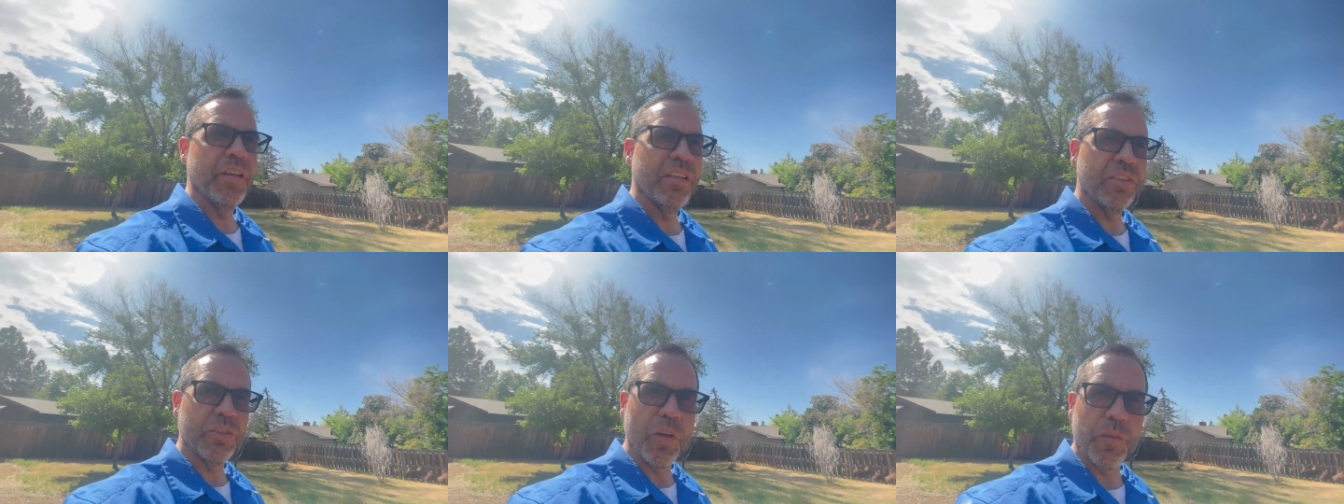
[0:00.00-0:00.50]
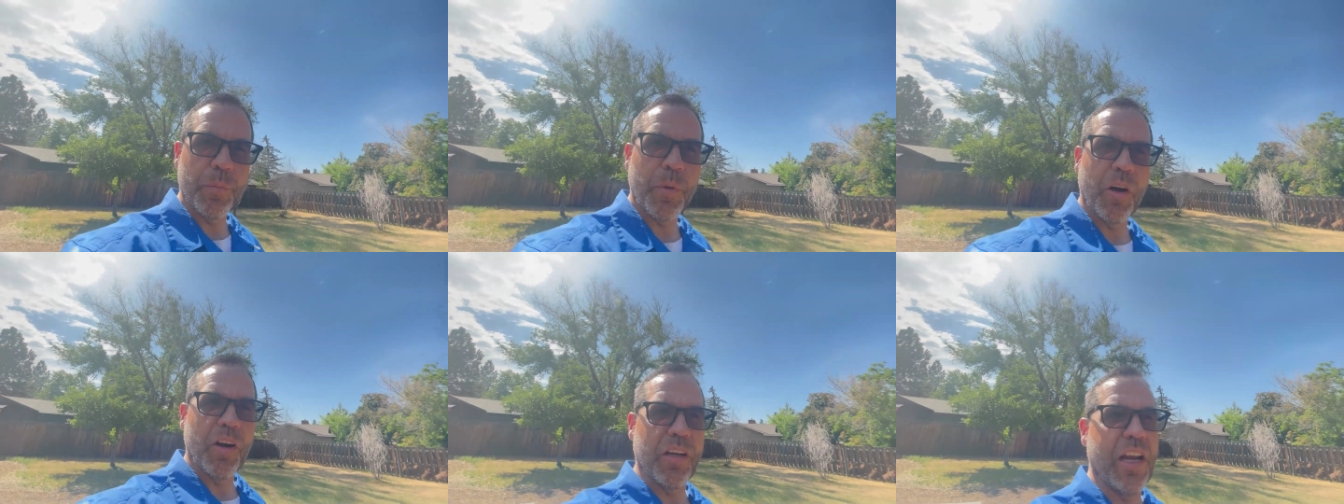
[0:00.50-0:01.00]
Stover
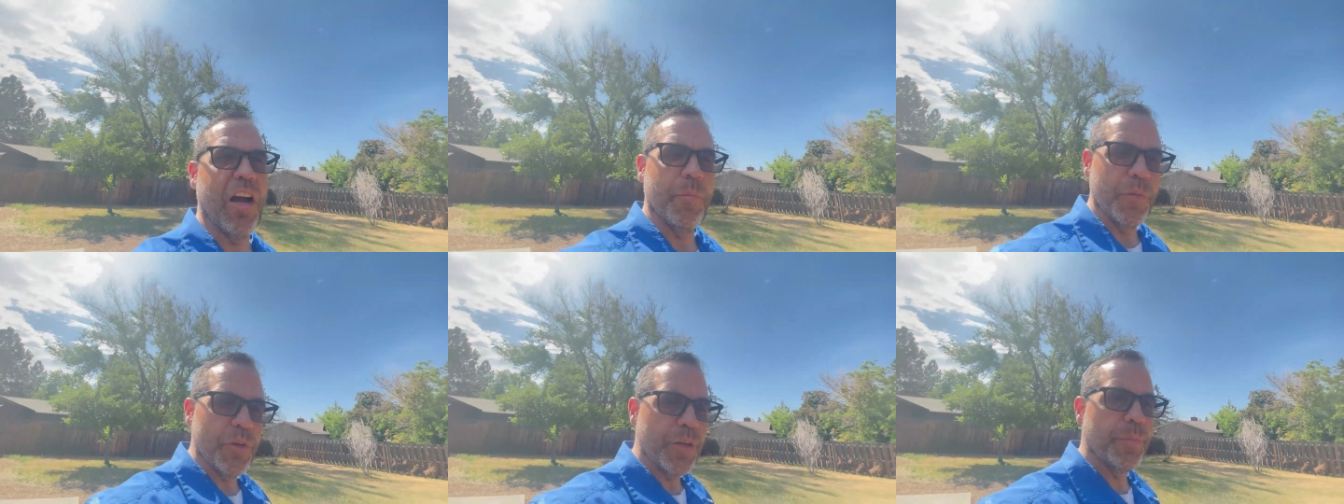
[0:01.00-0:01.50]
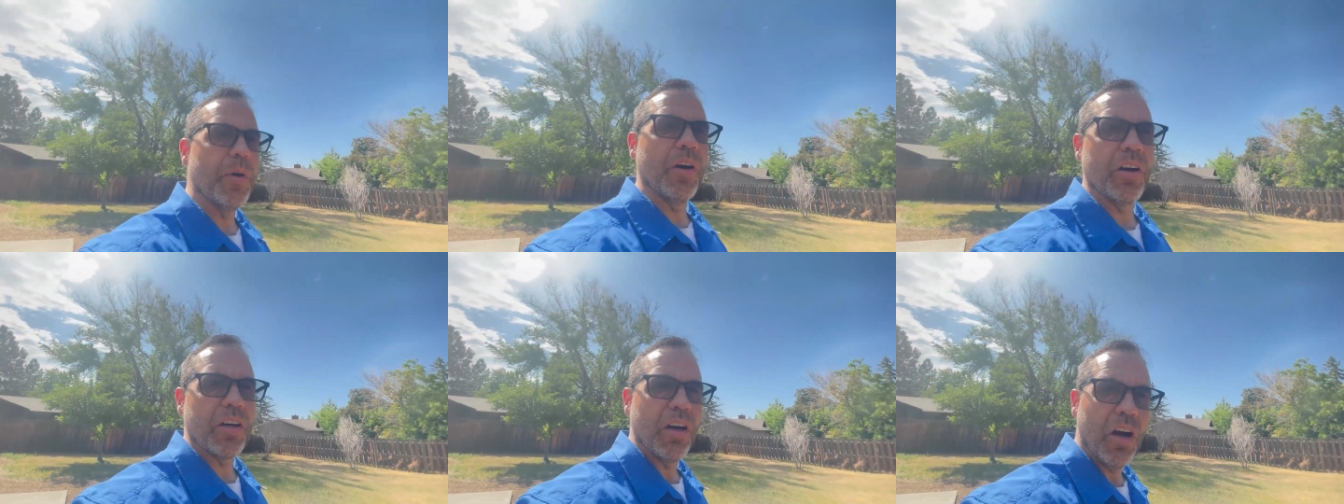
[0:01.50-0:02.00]
Park, Al Moody
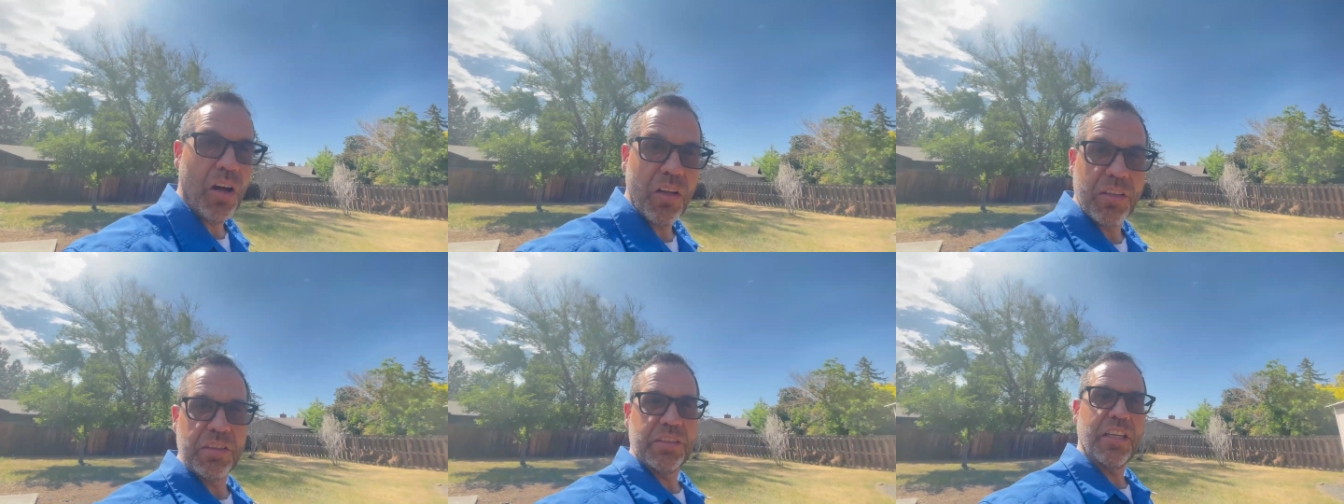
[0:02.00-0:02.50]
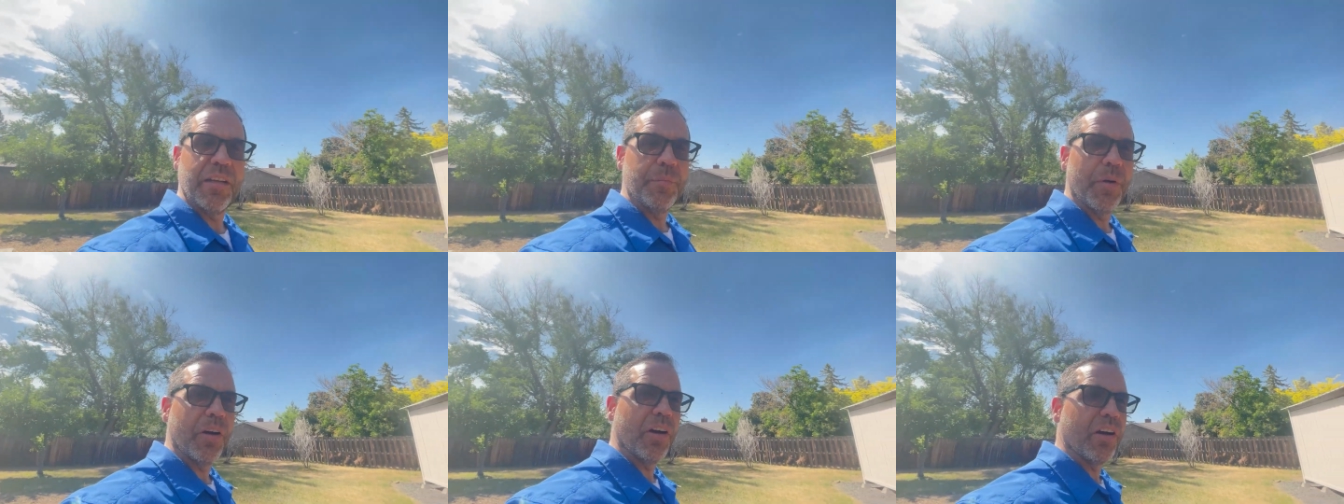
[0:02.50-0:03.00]
Park, Hollinshead
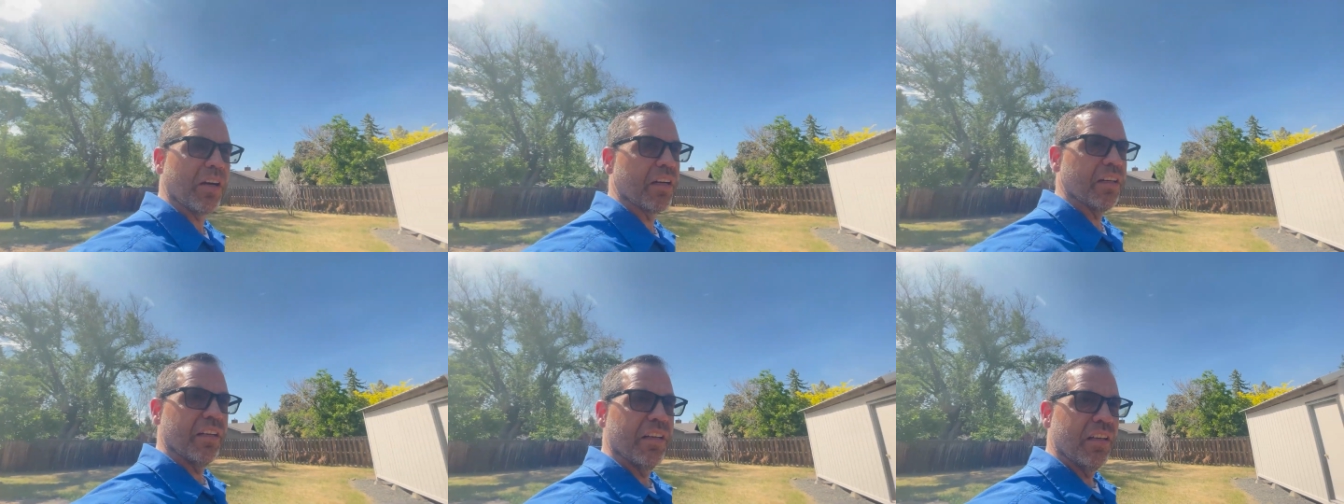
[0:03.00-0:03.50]
Park.